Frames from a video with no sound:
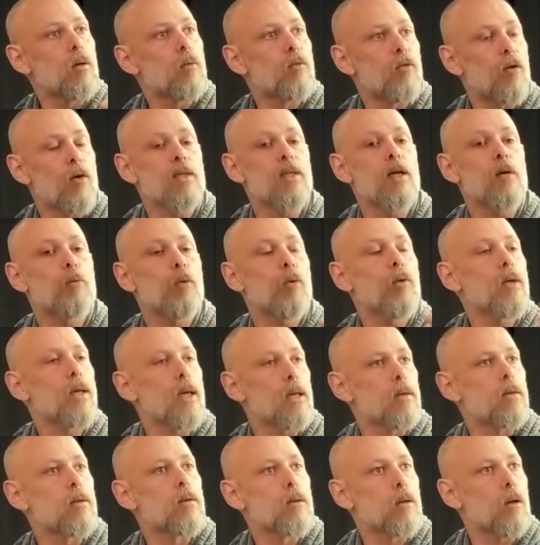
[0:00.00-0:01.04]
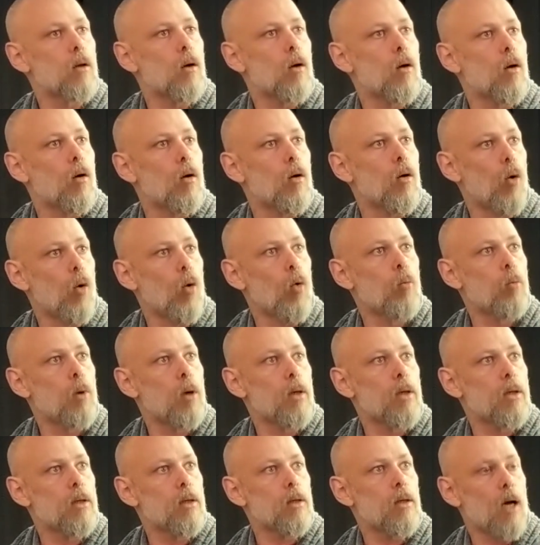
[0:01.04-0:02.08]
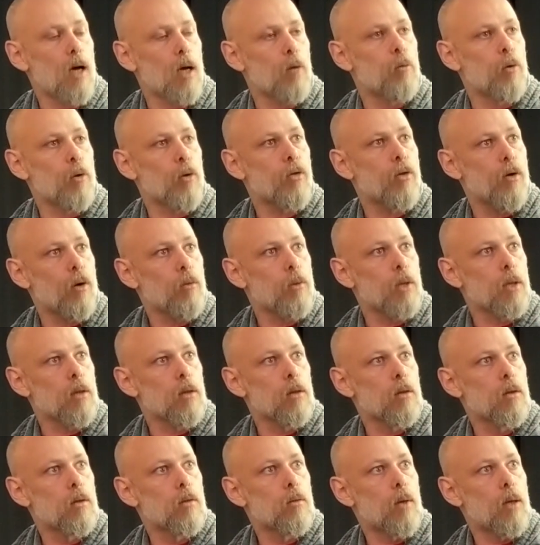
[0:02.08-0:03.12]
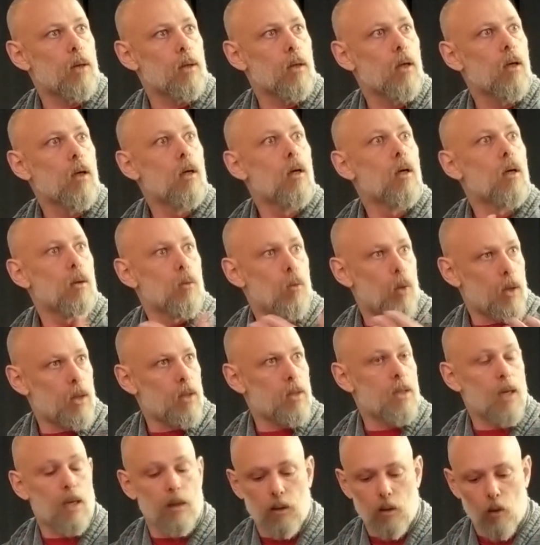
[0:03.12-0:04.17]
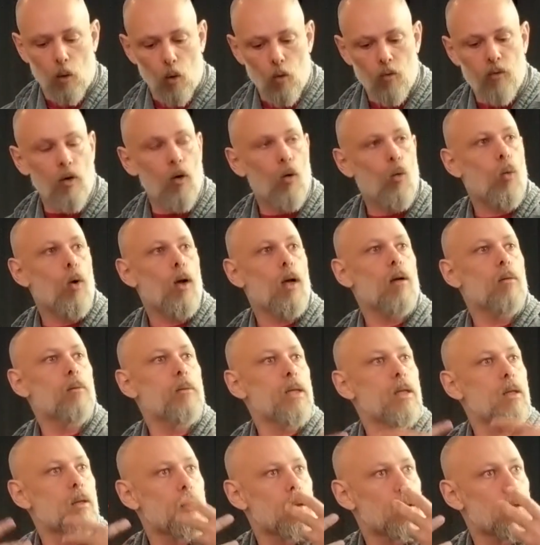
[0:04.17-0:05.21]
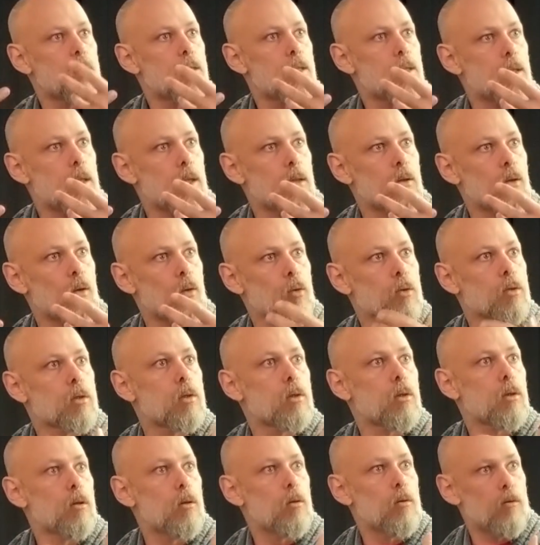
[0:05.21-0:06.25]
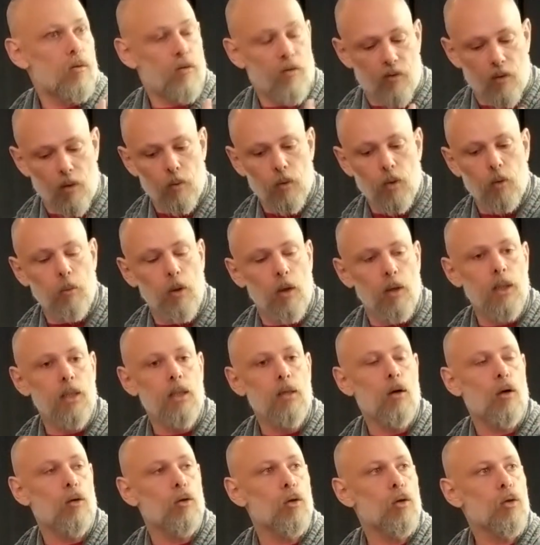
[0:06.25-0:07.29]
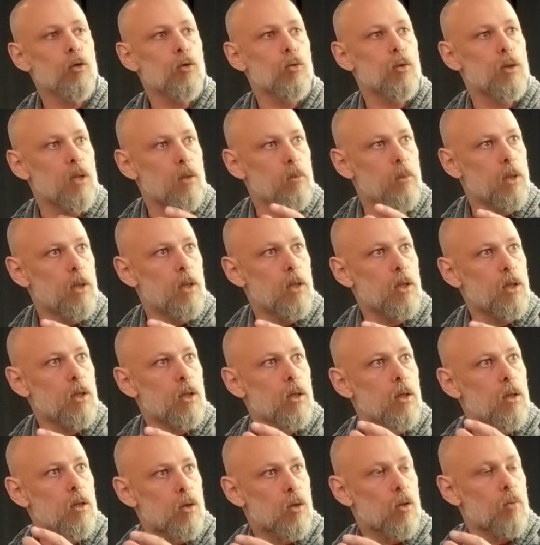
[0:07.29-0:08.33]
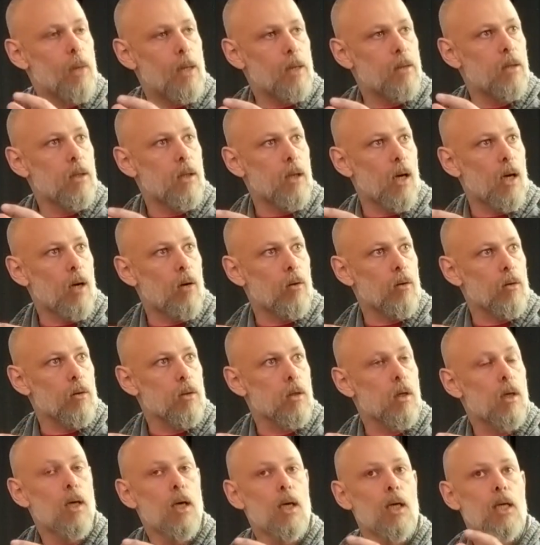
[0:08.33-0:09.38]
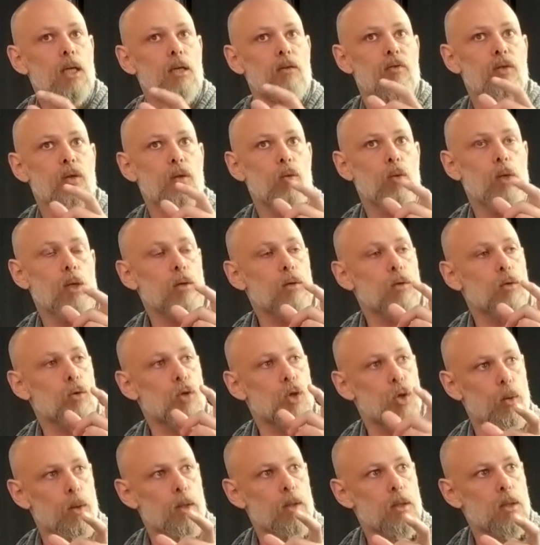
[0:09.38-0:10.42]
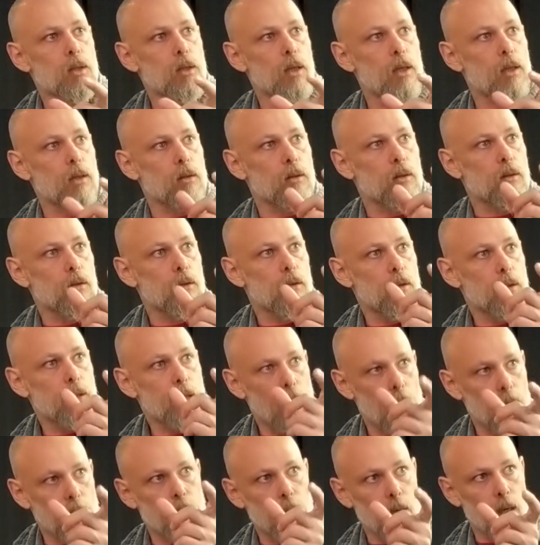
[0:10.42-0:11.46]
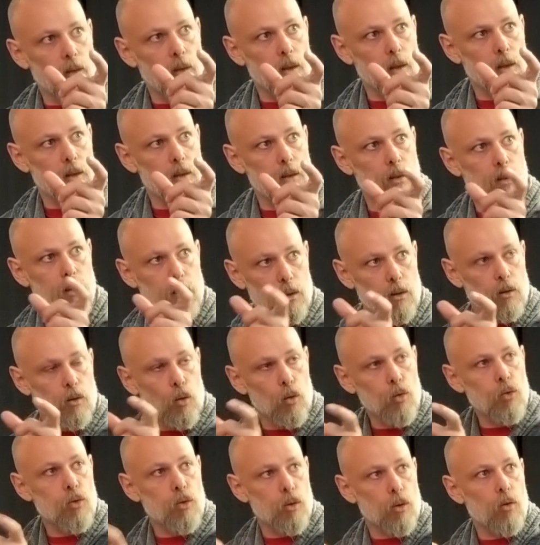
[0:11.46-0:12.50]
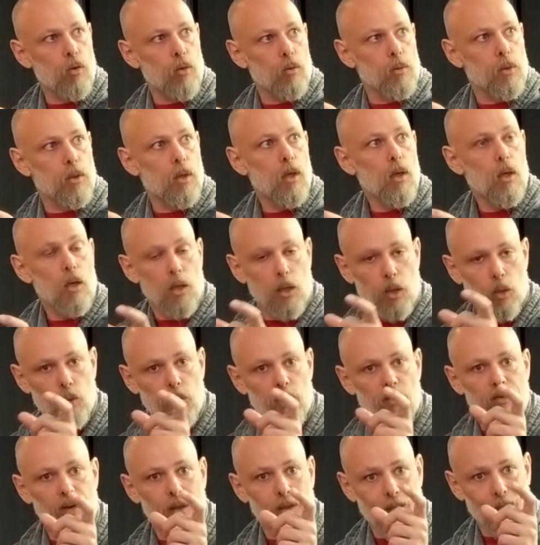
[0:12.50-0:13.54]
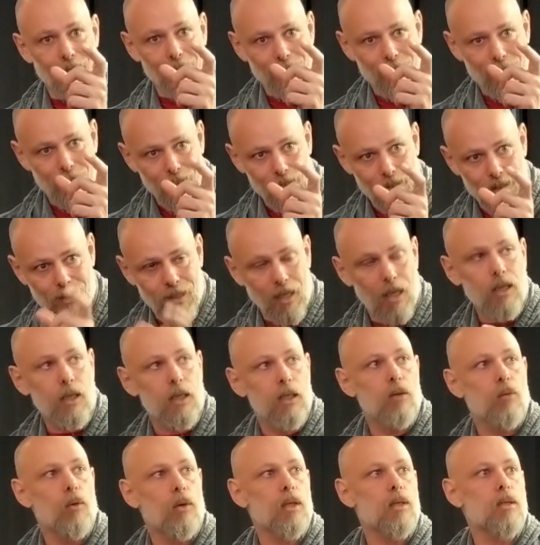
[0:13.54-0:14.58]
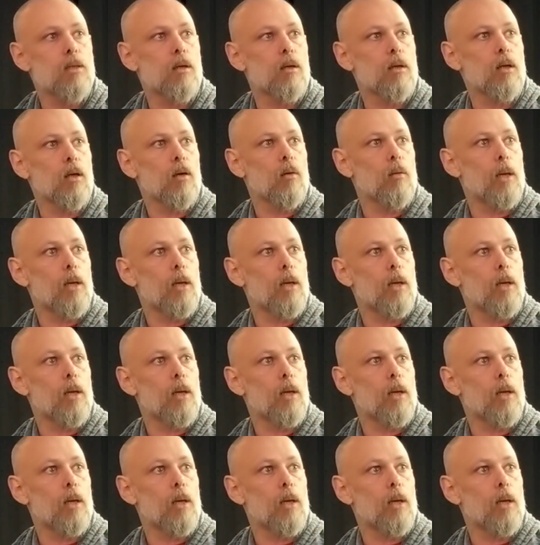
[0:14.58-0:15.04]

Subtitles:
For example, that whole body hyperthermia, right? What is that? Overwhelming signals from the body in order to diminish somatic errors. If you were to translate character analysis in those terms, you would find that it's exactly what he's talking